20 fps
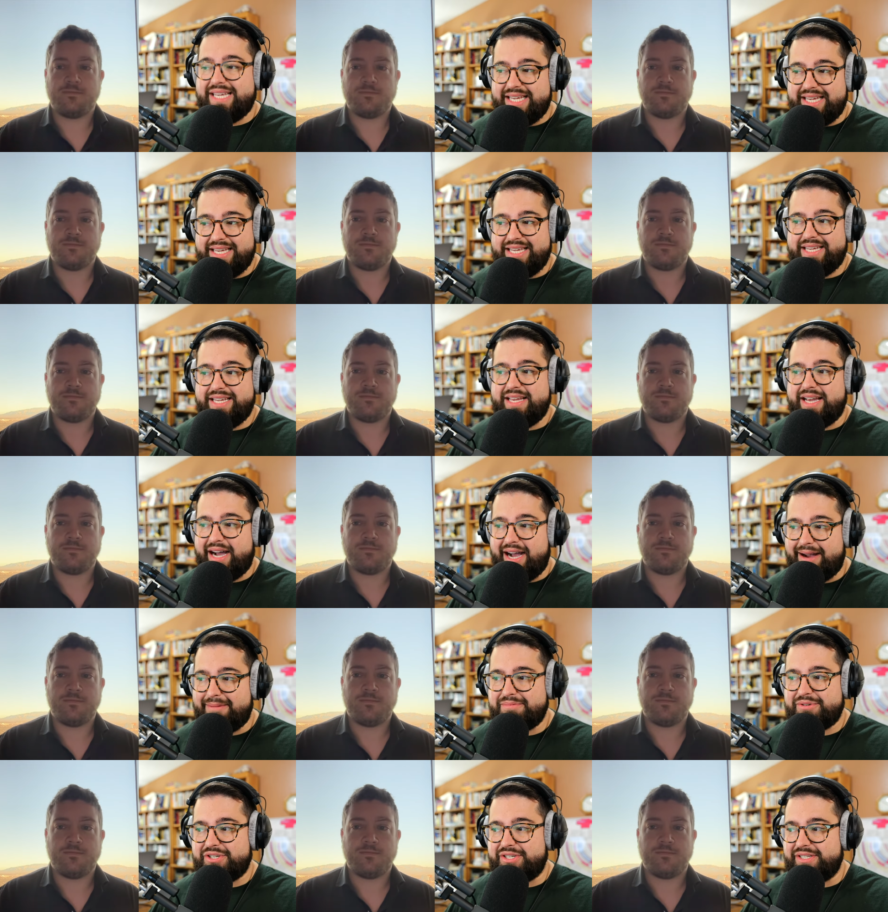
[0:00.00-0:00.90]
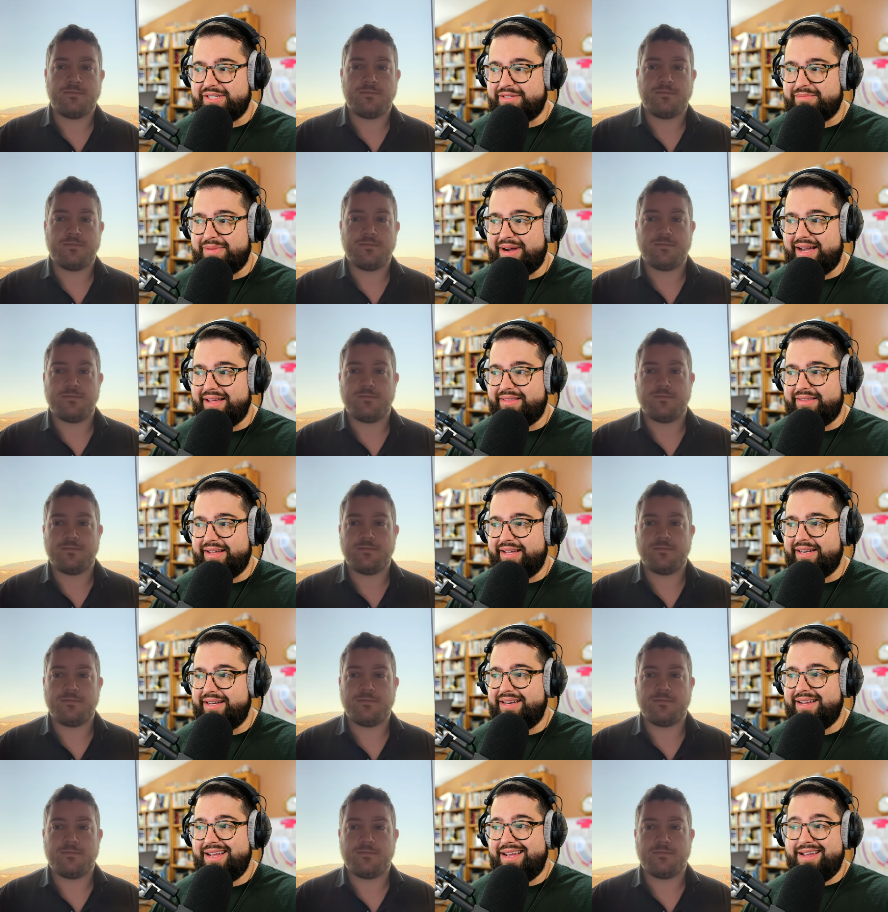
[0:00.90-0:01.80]
Speaker 1: key options by
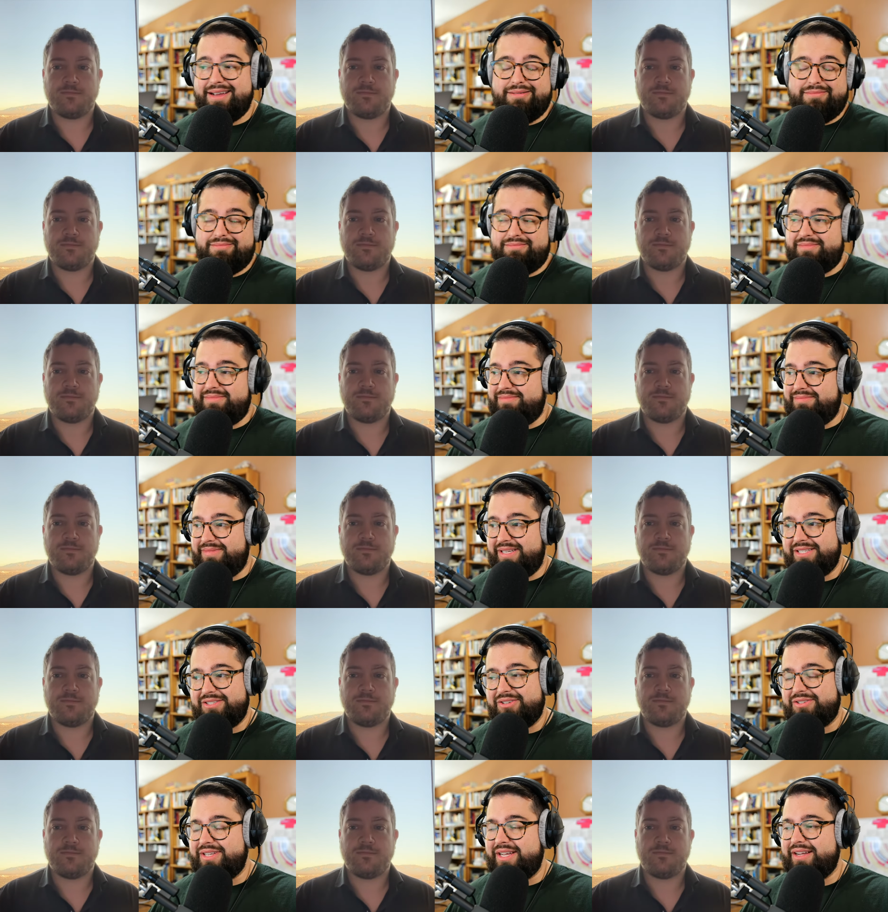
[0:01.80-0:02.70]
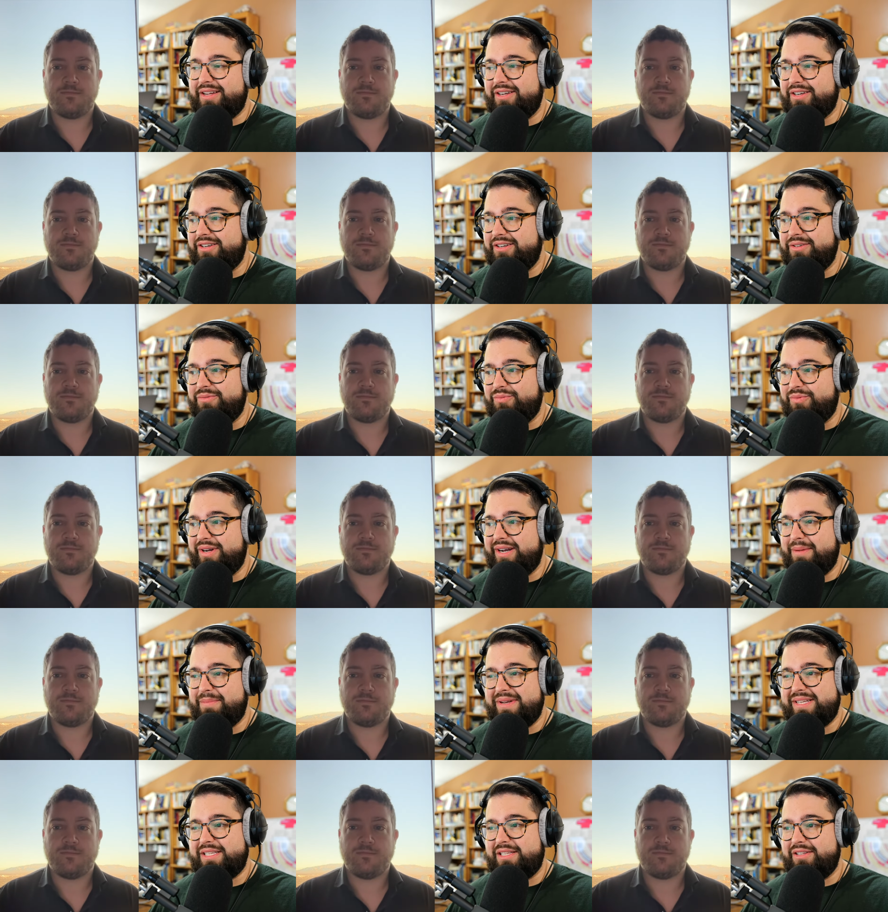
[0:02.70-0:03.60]
then this looks like a good one i
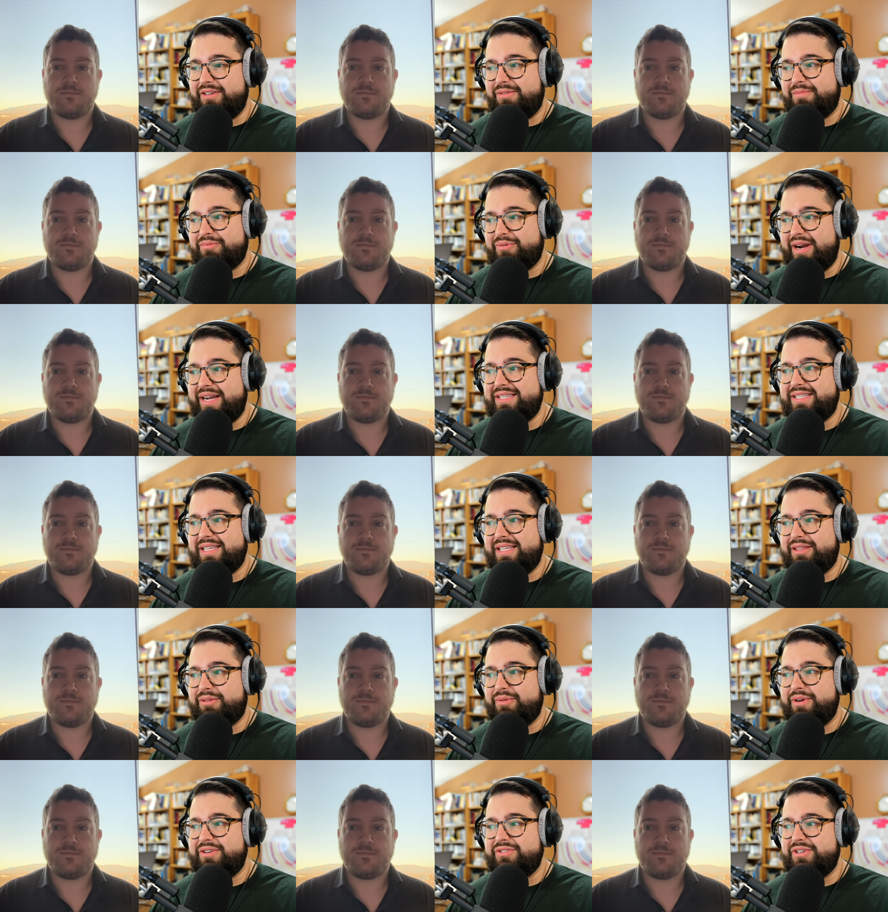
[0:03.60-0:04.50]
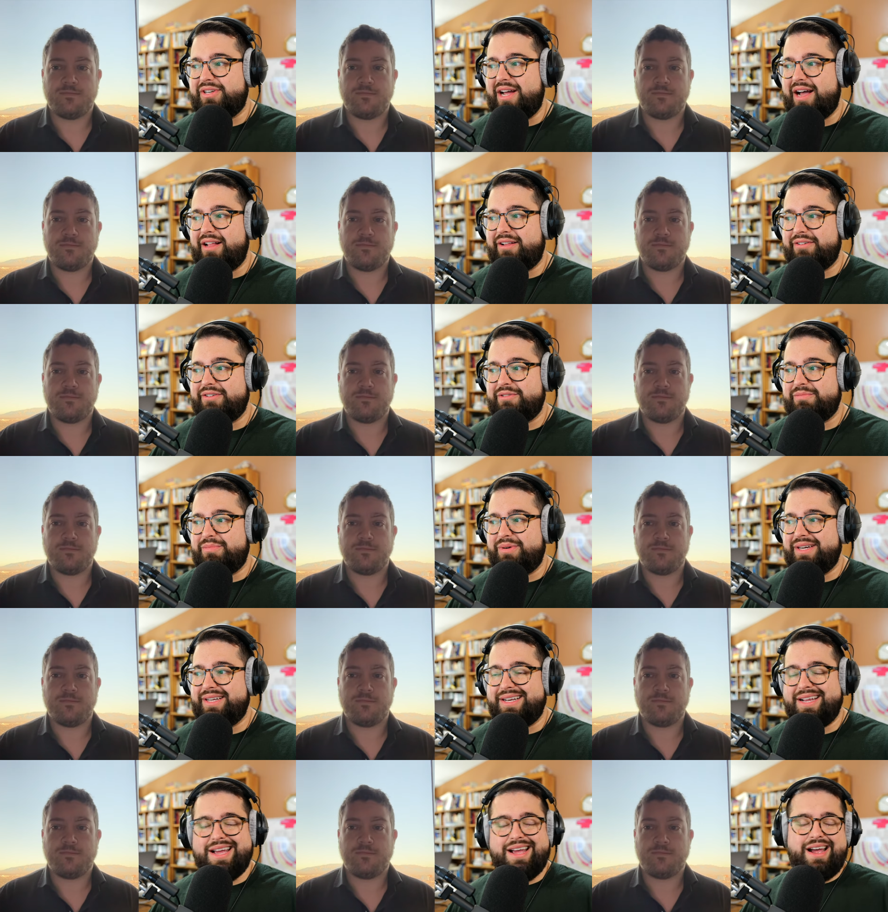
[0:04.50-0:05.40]
mean it's a little pricey $300
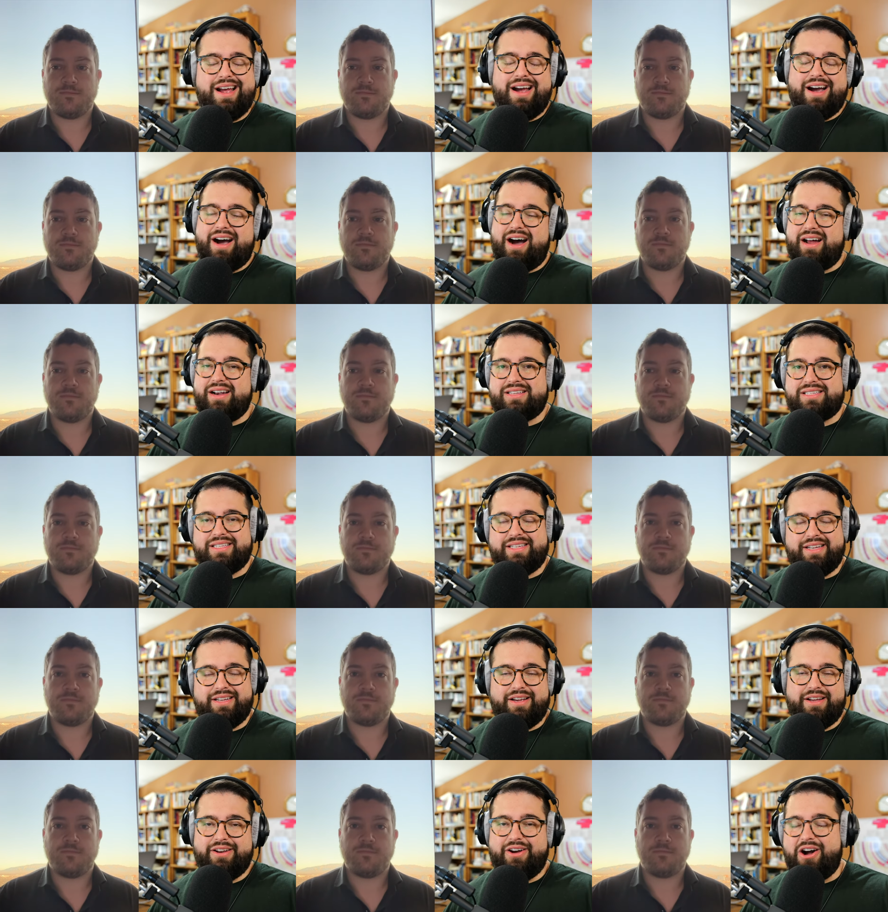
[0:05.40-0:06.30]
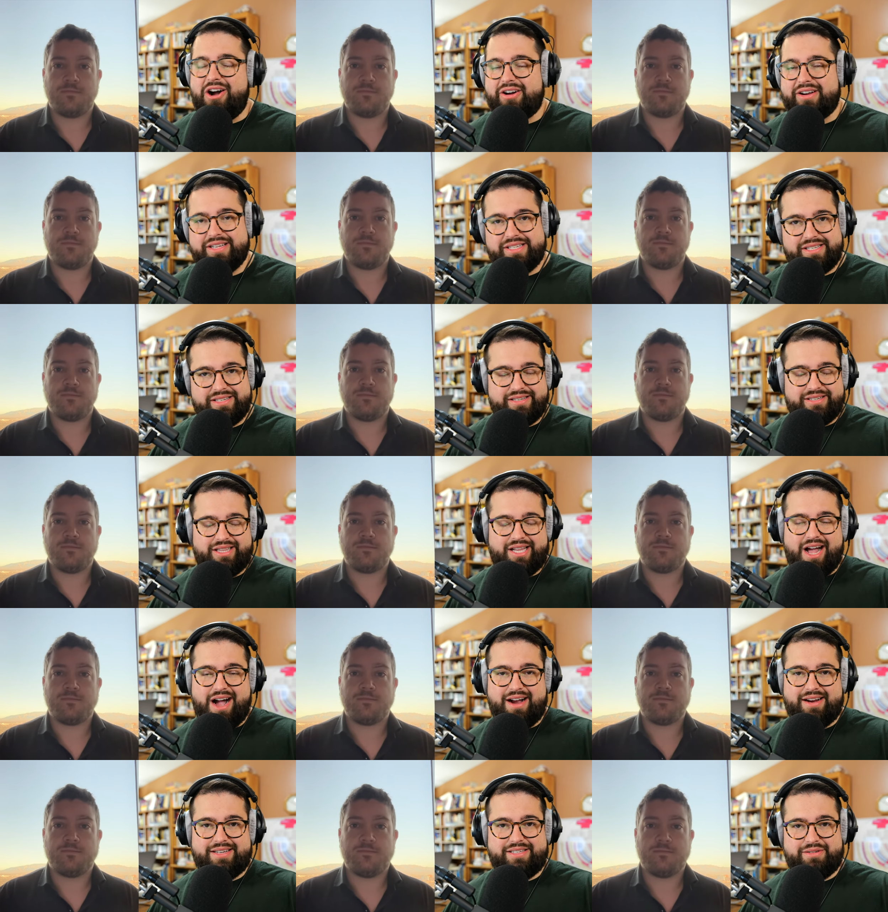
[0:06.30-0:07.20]
but honestly, an August
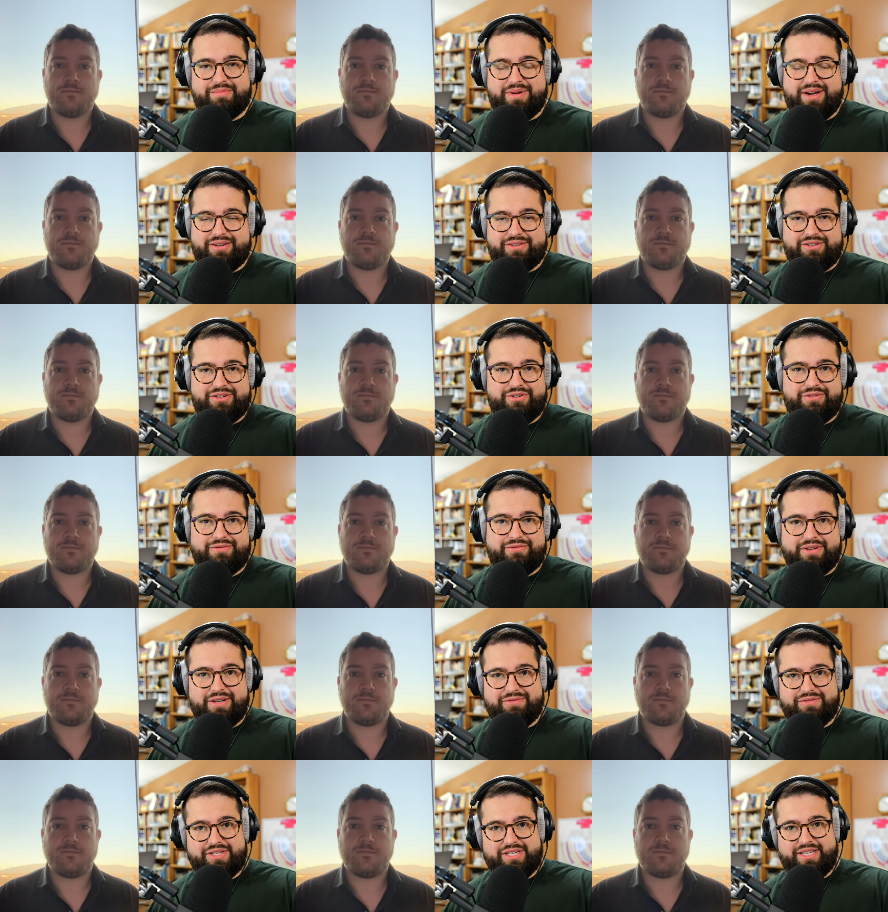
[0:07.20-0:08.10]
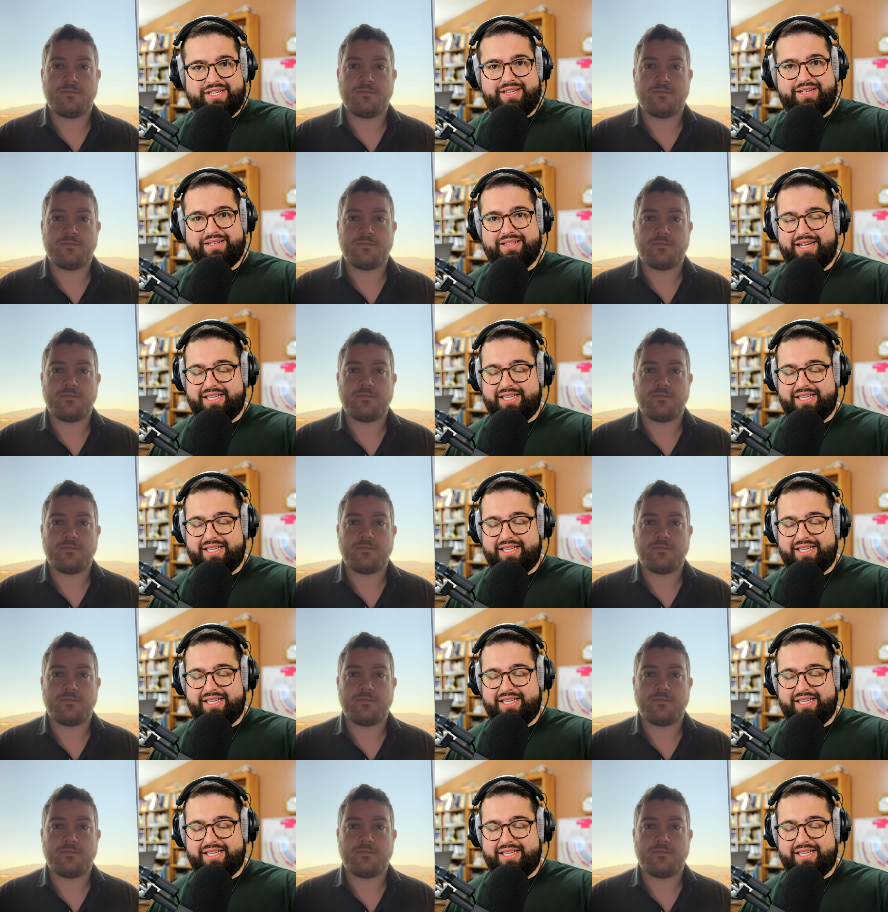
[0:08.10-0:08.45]
lock is about 250.